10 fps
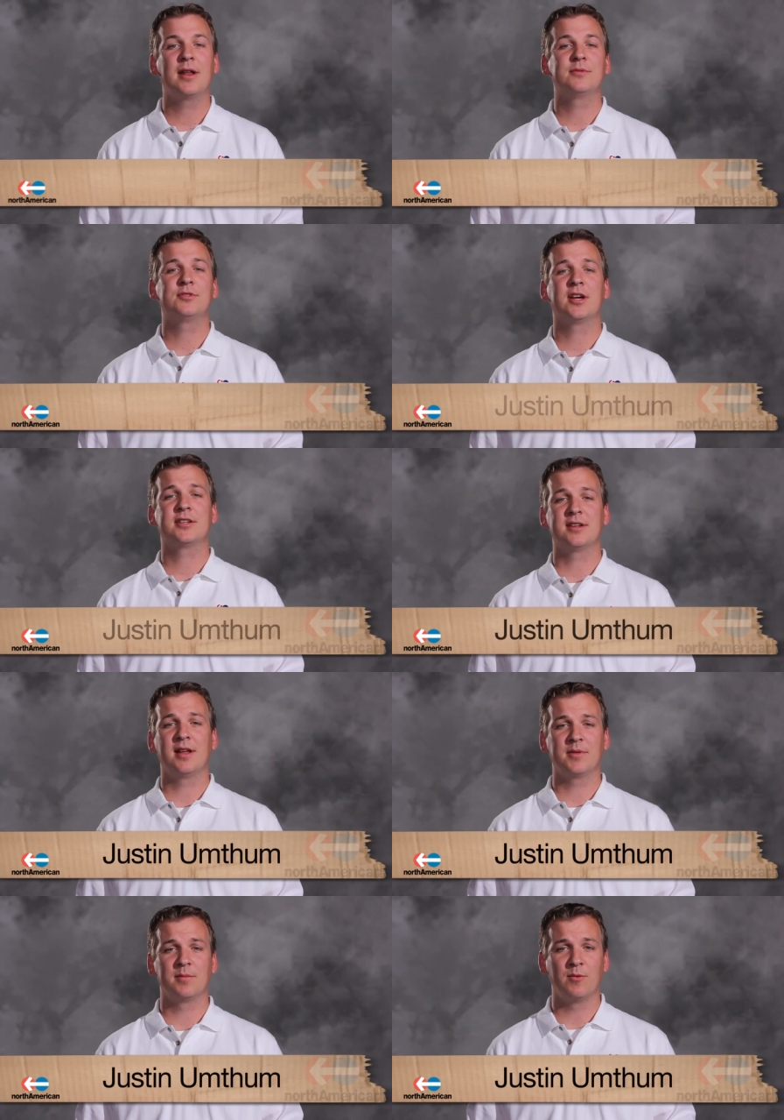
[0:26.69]
name is Justin
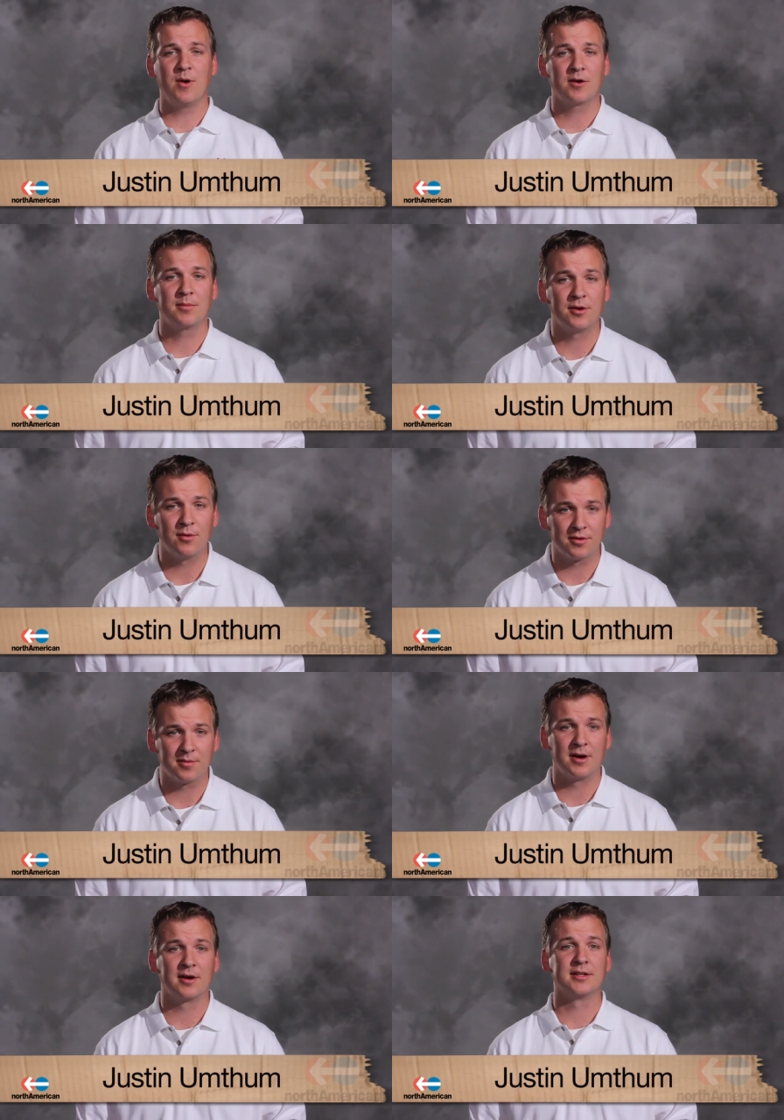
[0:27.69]
Upton and welcome to North
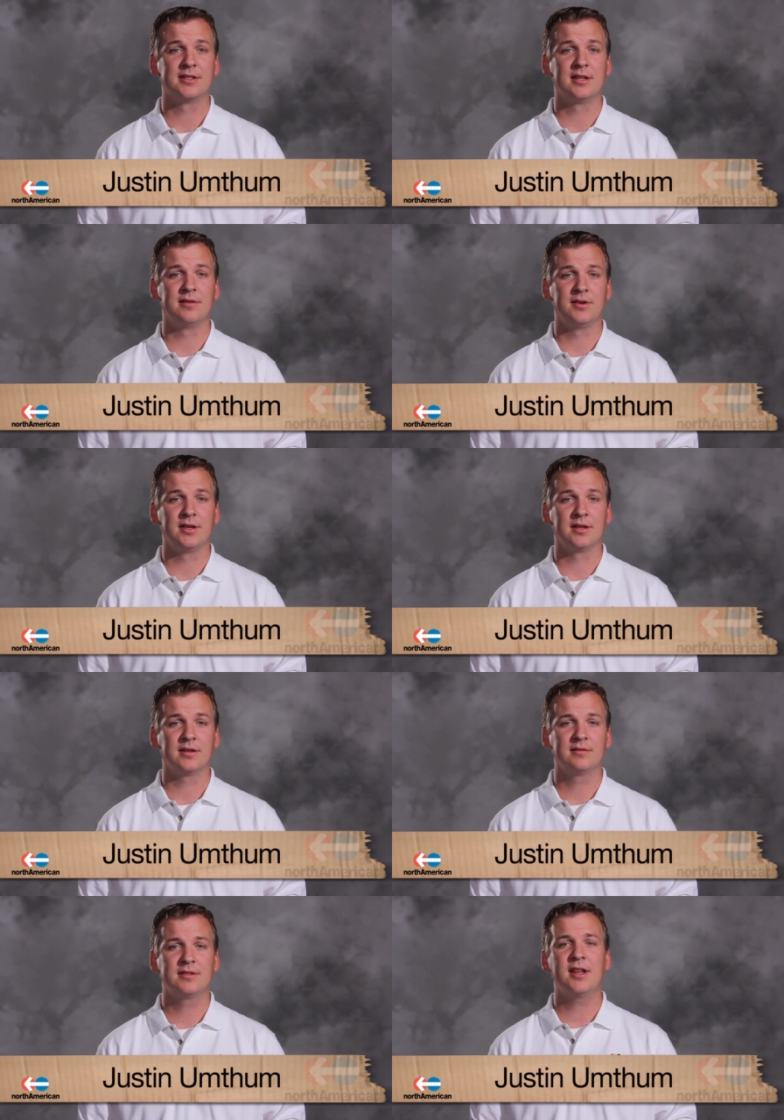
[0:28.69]
American TV.
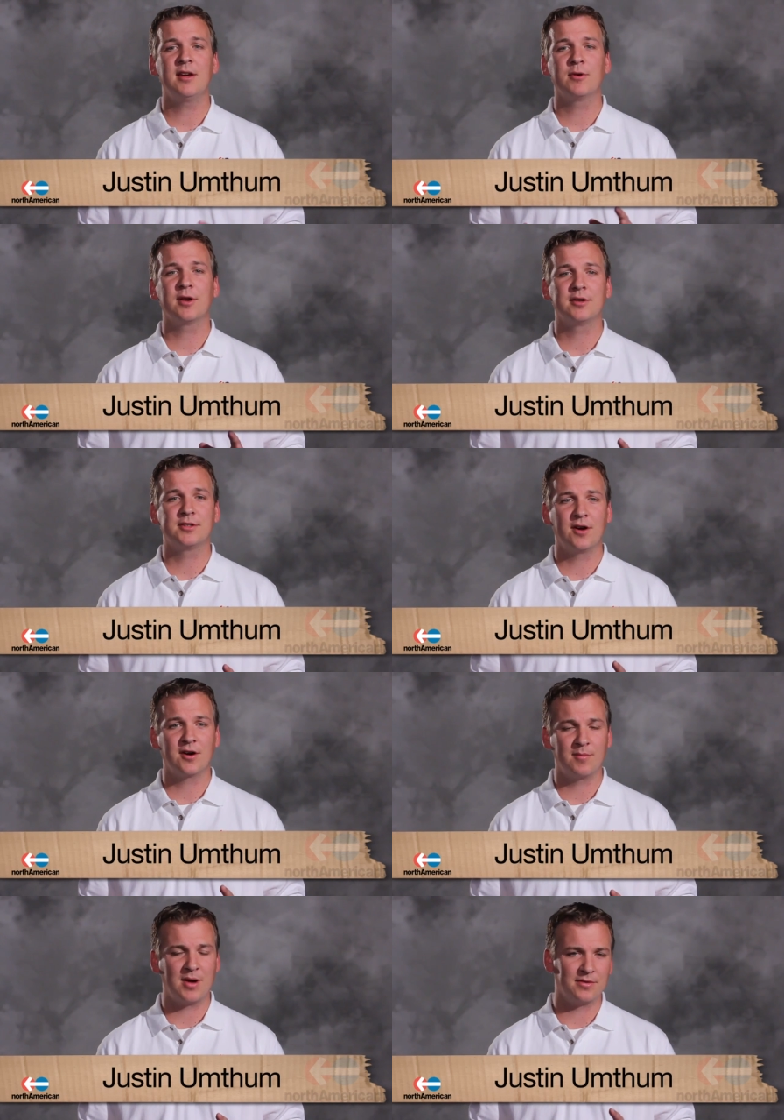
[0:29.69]
Today we're going to talk
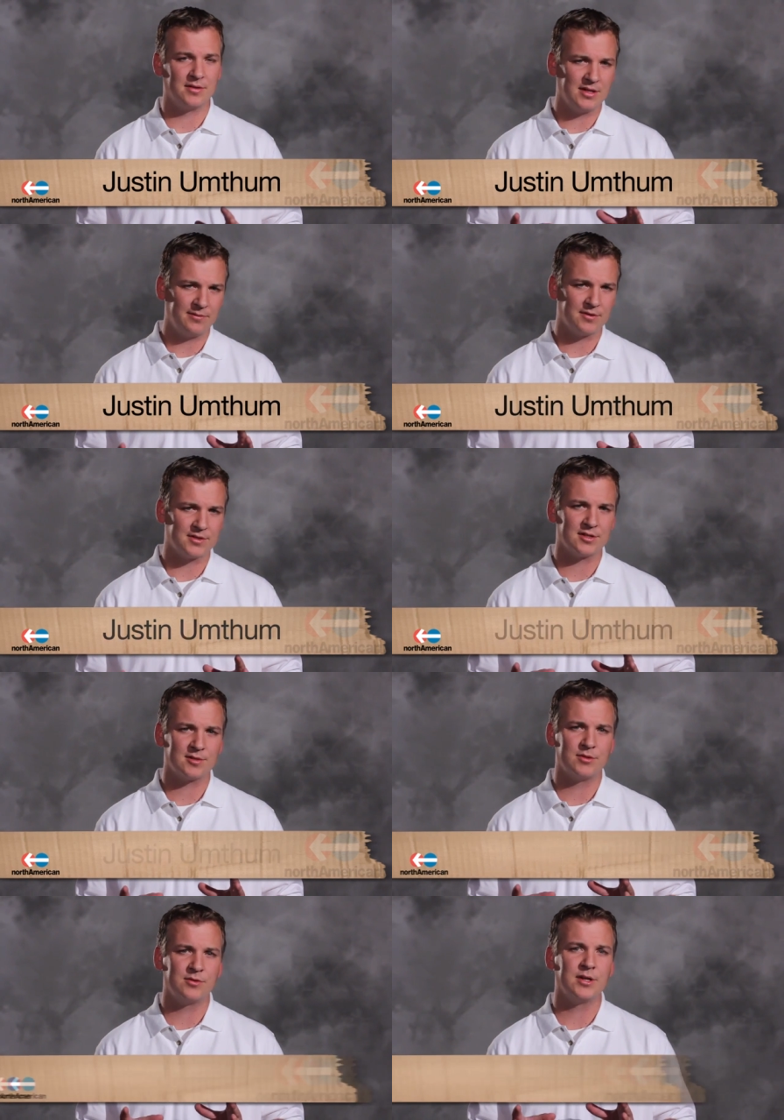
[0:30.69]
about the differences
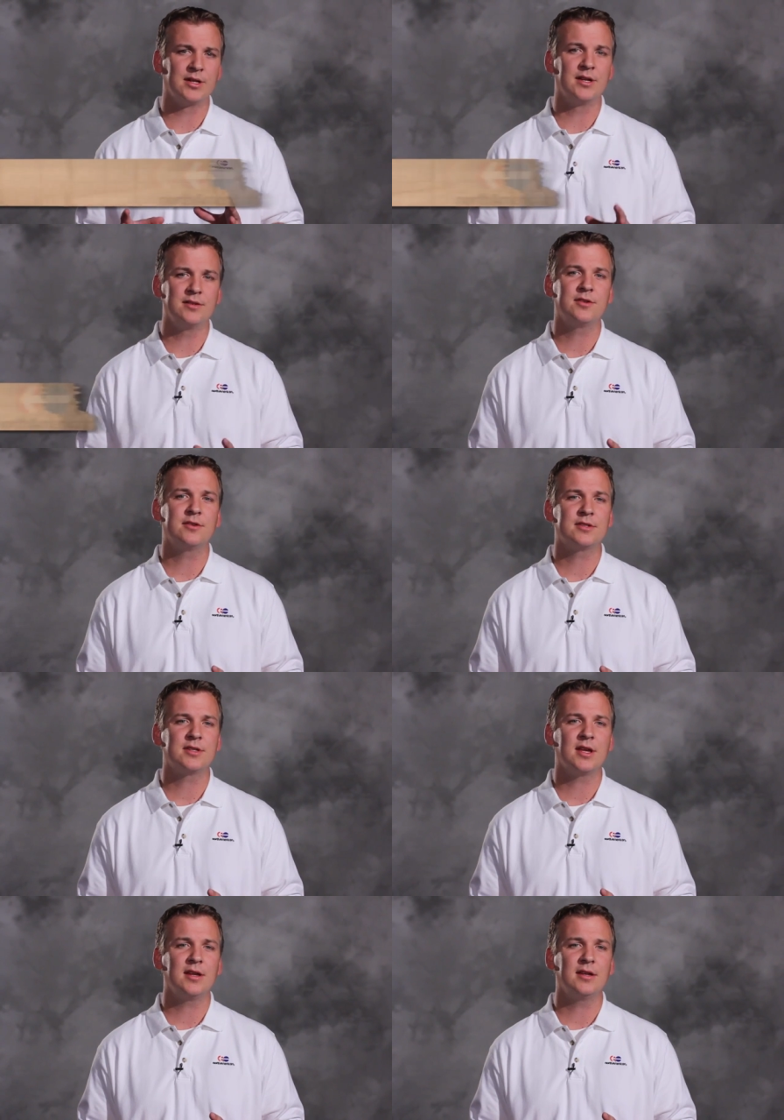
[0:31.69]
between
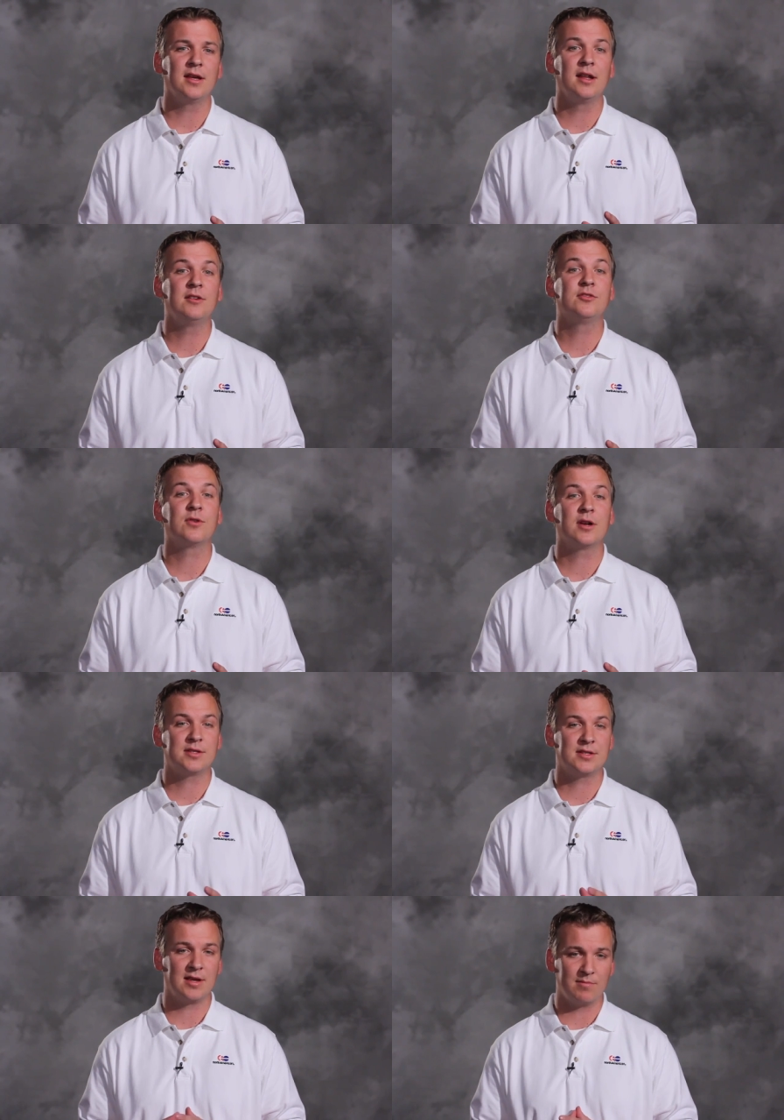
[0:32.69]
interstate and
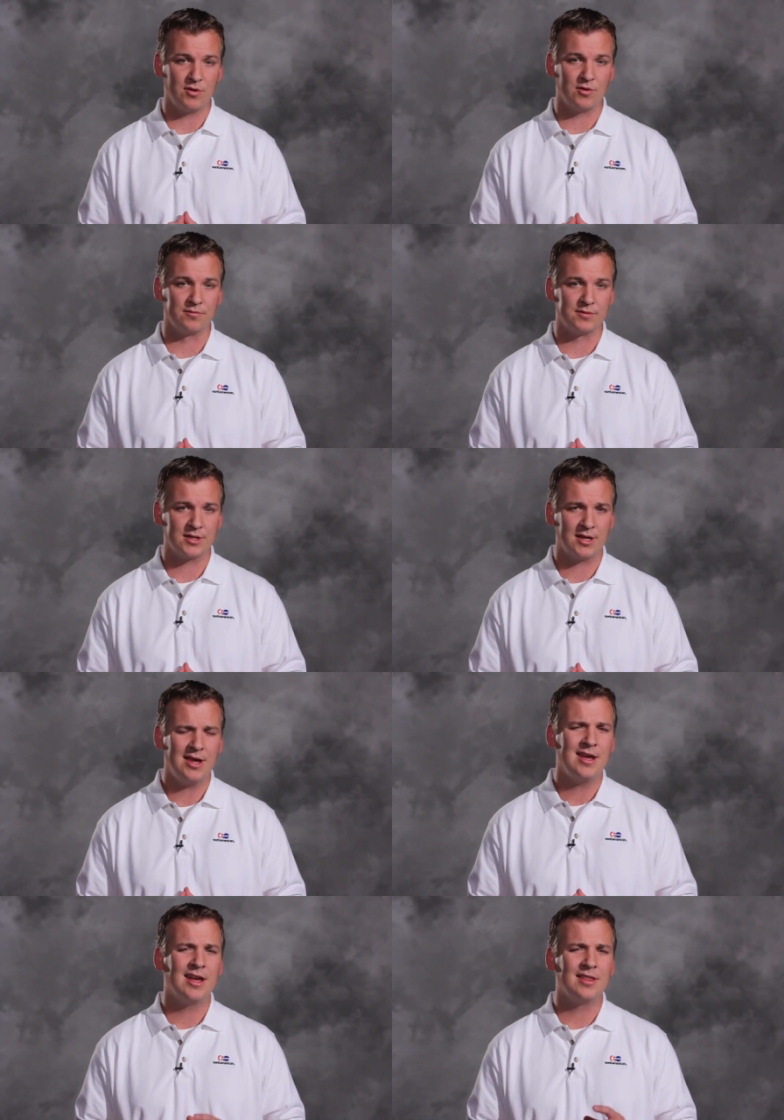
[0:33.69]
intrastate moves
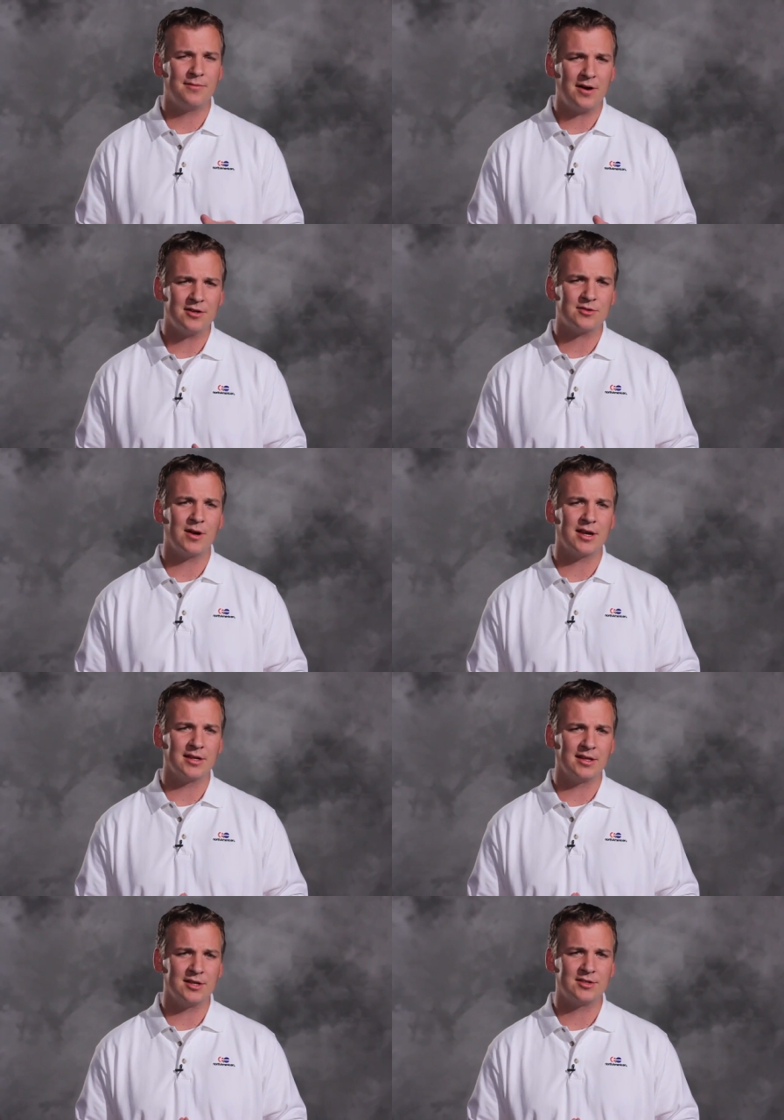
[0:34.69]
and the various
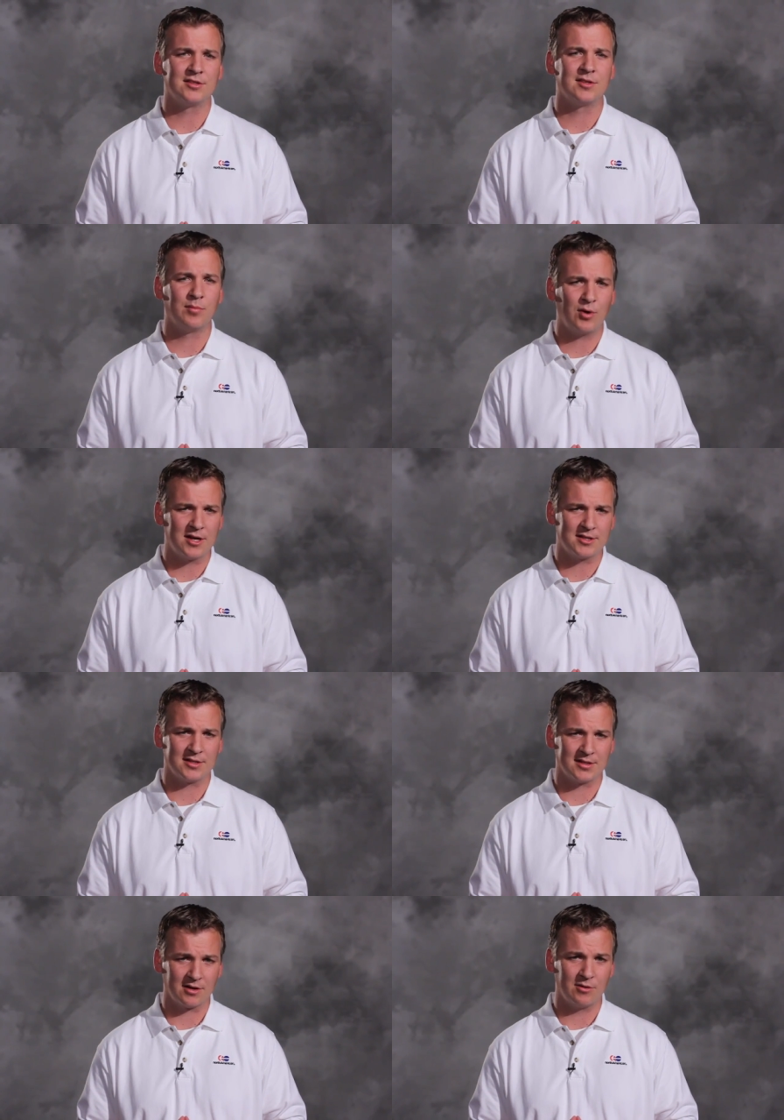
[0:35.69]
regulations and pricing
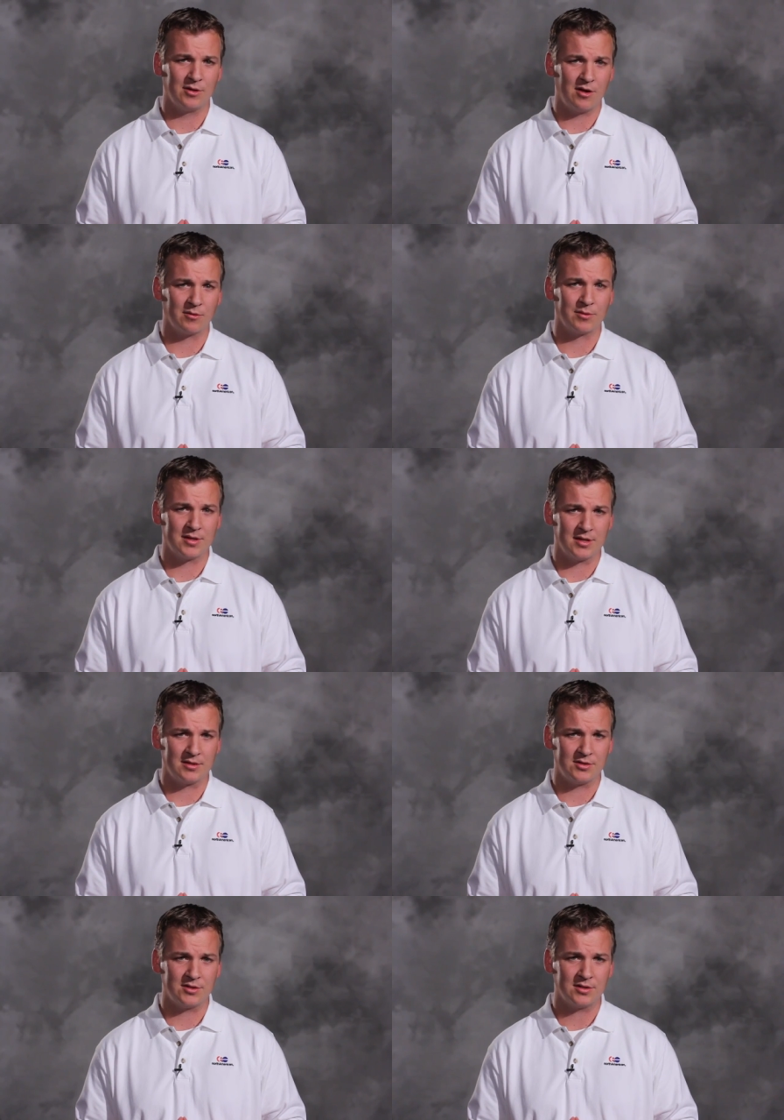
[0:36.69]
that go along with
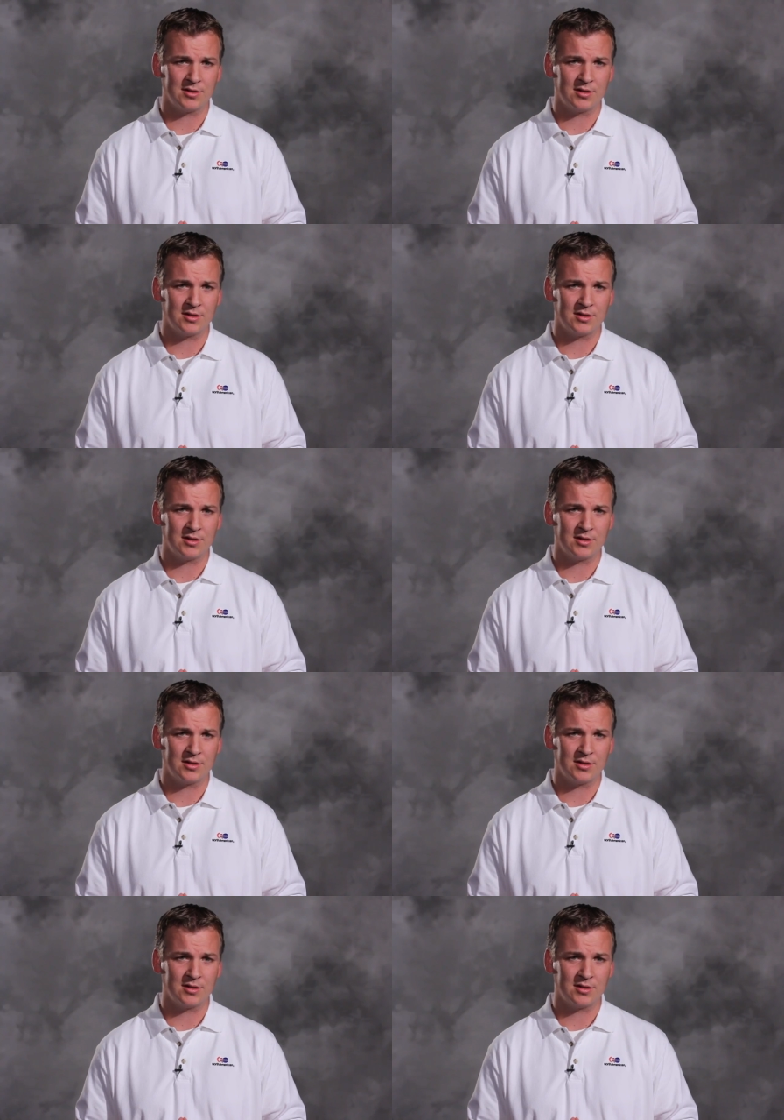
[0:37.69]
each.